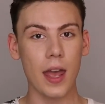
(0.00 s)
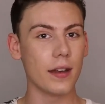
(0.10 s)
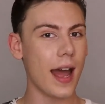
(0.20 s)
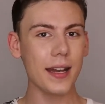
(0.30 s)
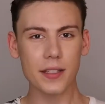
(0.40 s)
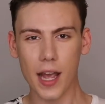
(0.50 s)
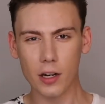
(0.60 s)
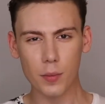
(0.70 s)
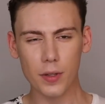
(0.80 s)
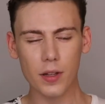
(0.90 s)
Not
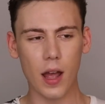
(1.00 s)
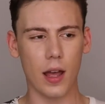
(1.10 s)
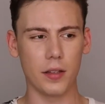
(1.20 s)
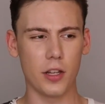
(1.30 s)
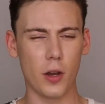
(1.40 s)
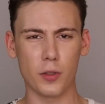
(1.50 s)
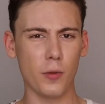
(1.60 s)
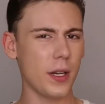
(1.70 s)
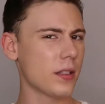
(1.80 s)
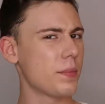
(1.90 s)
terrible. You
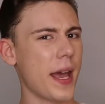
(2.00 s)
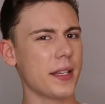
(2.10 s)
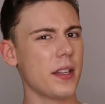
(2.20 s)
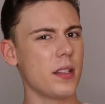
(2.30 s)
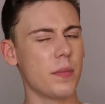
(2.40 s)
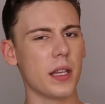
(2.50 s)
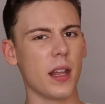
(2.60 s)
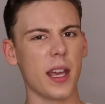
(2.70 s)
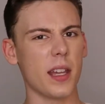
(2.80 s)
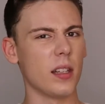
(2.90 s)
would expect it to be
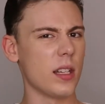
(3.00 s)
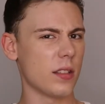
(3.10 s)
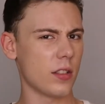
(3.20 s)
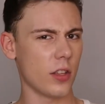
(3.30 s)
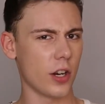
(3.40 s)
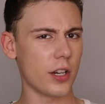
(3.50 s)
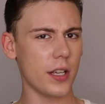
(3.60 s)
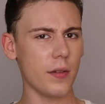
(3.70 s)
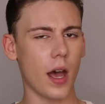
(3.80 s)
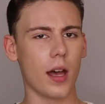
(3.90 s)
like at least
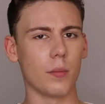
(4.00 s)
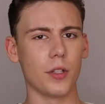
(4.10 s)
$30.